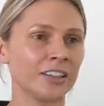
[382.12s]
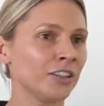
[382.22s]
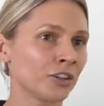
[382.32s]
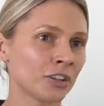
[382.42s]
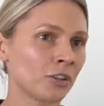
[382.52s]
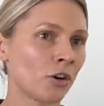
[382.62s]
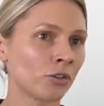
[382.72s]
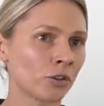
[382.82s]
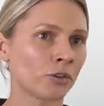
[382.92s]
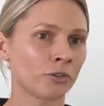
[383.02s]
You got a
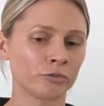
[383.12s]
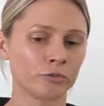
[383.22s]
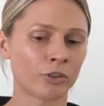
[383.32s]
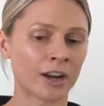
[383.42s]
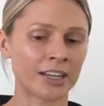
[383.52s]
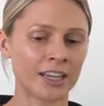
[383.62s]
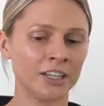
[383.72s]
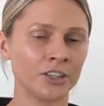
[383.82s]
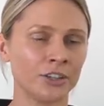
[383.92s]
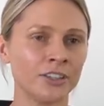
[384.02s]
long, long ride ahead
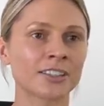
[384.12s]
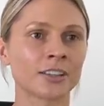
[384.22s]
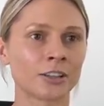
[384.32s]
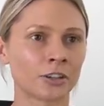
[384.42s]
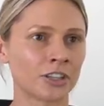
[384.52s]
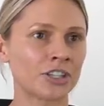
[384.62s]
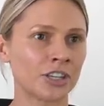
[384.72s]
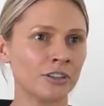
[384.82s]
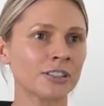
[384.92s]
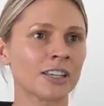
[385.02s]
of you. It's a lot of
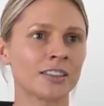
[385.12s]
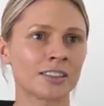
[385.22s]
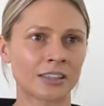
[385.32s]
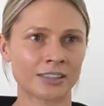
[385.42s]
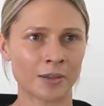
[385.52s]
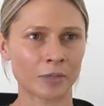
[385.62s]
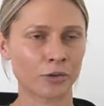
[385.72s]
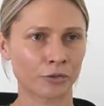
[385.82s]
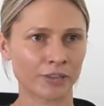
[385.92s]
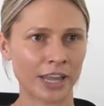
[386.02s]
gels, and there's a, something
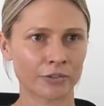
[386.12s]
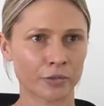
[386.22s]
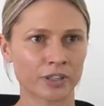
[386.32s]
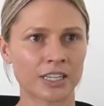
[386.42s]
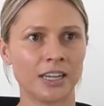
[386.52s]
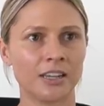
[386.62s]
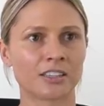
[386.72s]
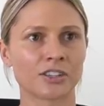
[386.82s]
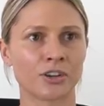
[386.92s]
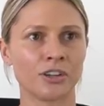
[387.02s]
called flavor fatigue.
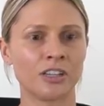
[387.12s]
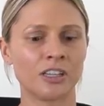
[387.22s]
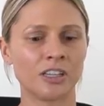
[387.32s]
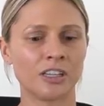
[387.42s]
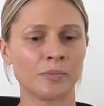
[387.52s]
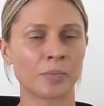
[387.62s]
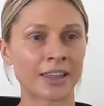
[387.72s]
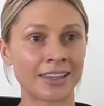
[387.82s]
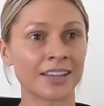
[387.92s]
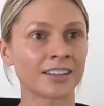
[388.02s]
So
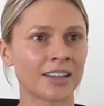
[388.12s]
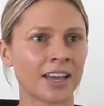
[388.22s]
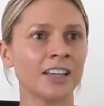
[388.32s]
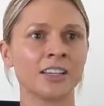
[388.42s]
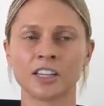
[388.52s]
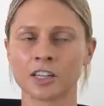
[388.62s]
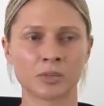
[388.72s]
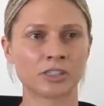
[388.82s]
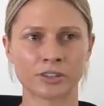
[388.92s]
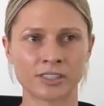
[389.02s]
by the end of that, you're going to
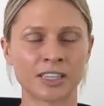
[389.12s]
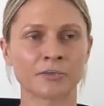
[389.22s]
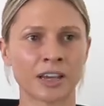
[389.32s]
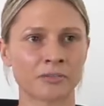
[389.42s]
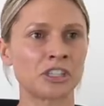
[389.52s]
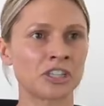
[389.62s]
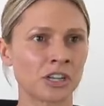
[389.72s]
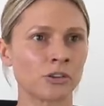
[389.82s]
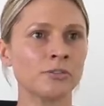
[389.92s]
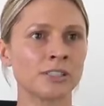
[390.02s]
be so sick of having
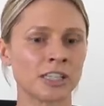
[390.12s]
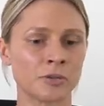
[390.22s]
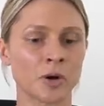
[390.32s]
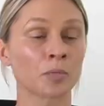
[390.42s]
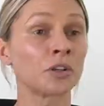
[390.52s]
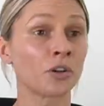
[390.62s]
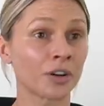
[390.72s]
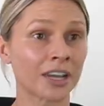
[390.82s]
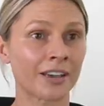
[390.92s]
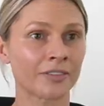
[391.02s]
gels that you're probably not
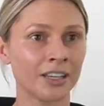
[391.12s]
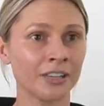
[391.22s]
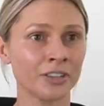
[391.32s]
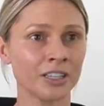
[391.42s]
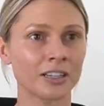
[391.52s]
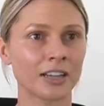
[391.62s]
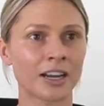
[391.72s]
going to have any of it.